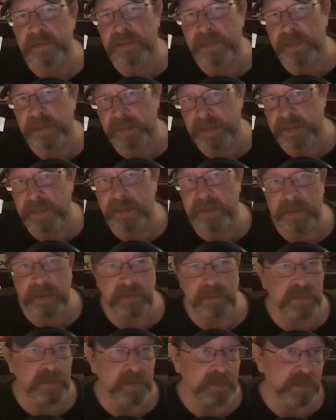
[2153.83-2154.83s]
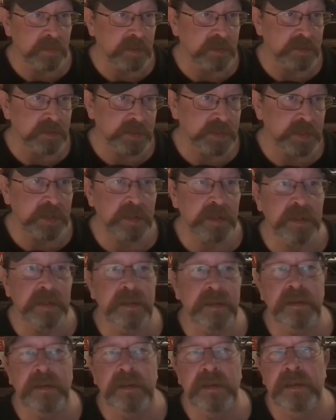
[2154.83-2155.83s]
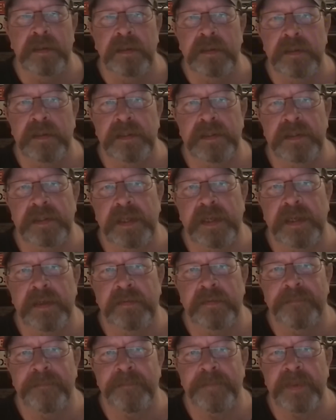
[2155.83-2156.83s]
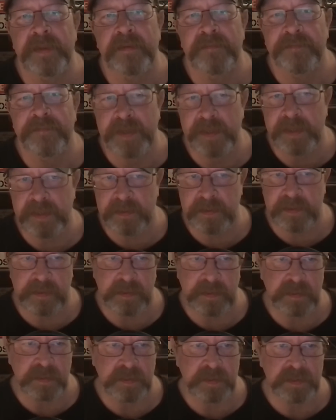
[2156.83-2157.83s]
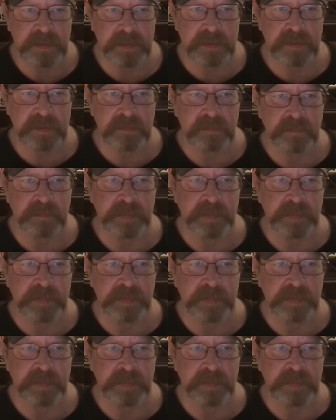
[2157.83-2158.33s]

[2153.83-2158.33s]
again, and I'll quote Carl Sagan, is that faith is